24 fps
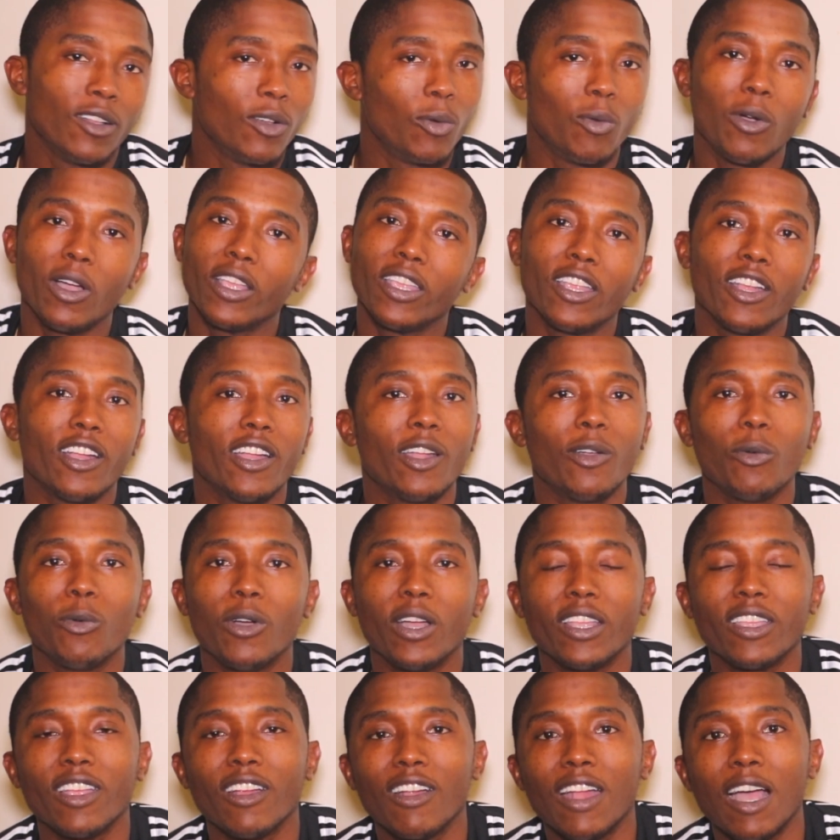1 year in,
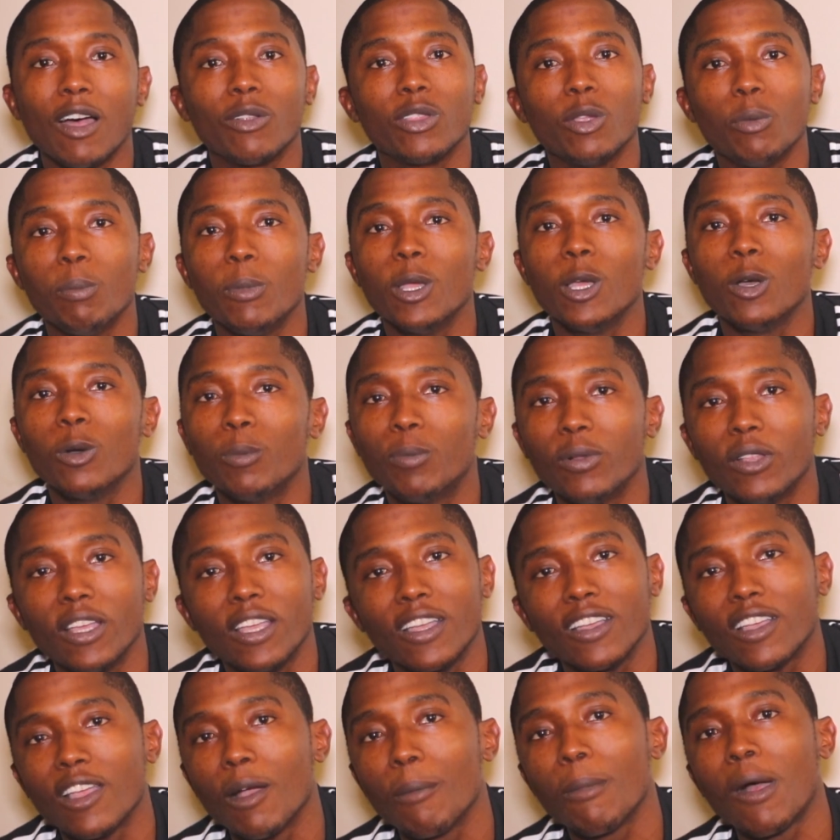1 year out. The Mill
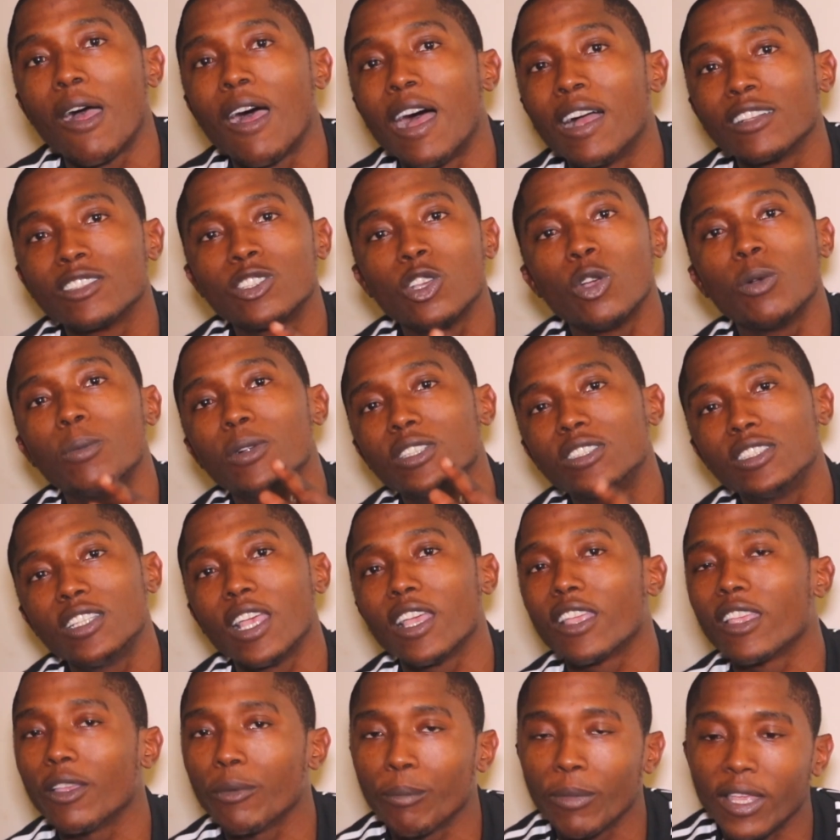Plan come out October
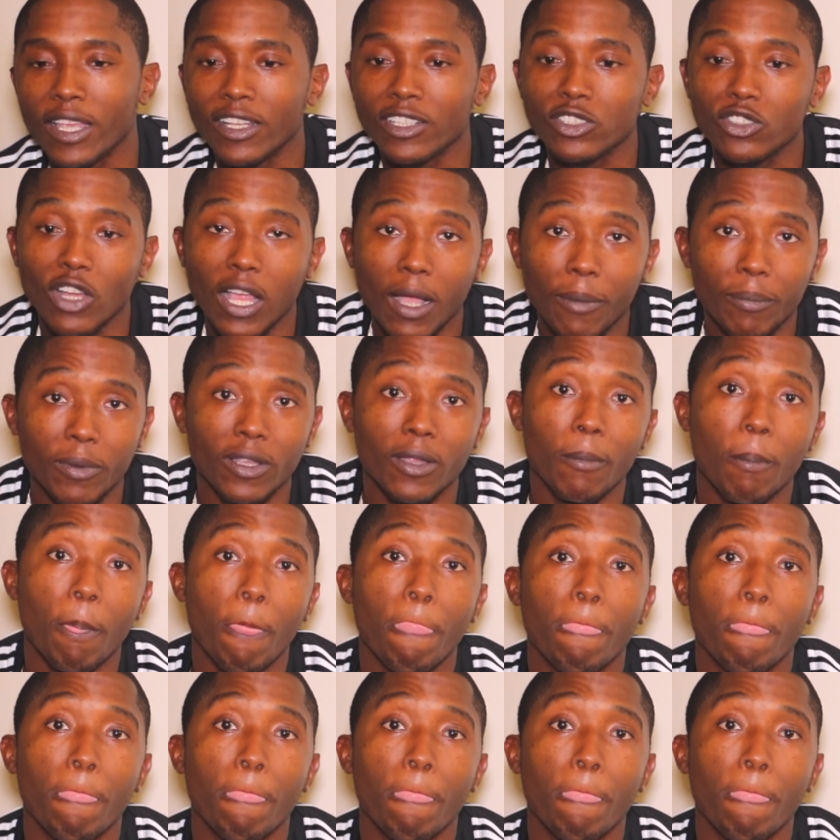2nd, man. Drop it.